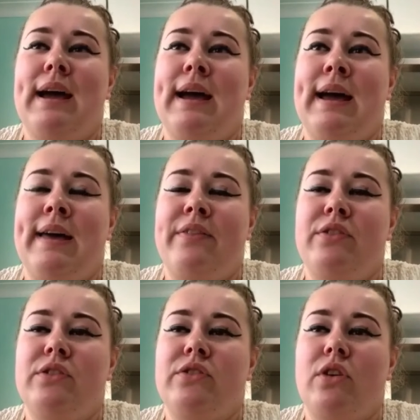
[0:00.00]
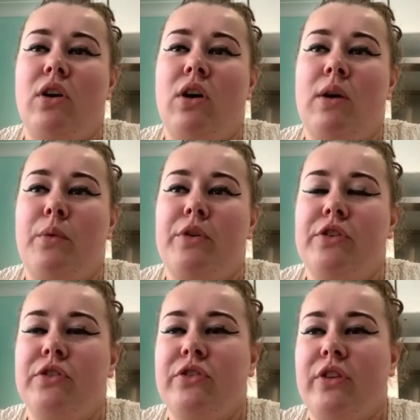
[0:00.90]
And I
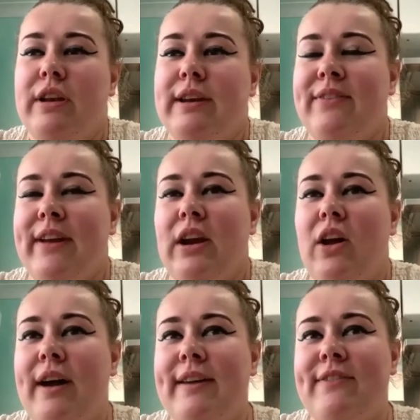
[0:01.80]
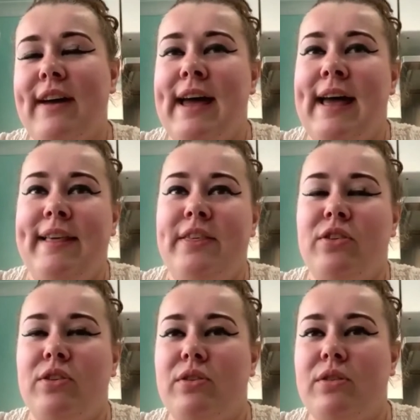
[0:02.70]
was living life
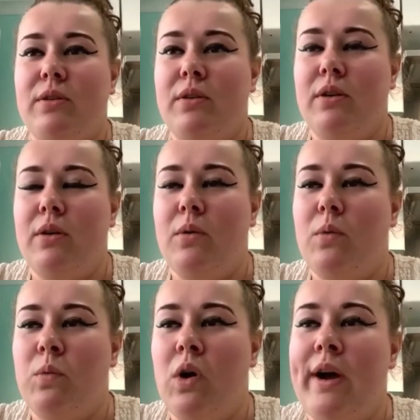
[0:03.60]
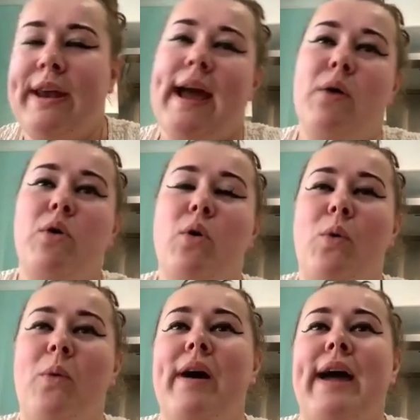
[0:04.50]
as what I now
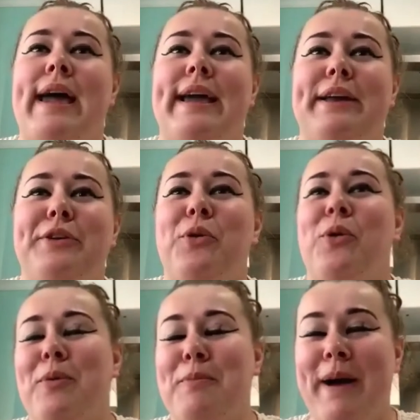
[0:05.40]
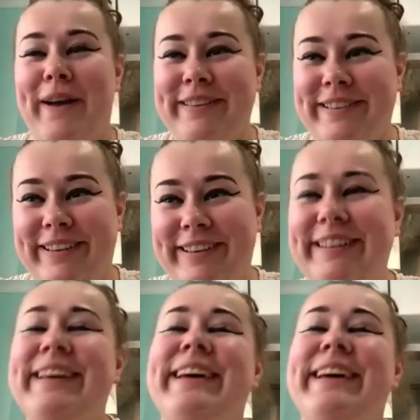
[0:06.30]
call a normal person.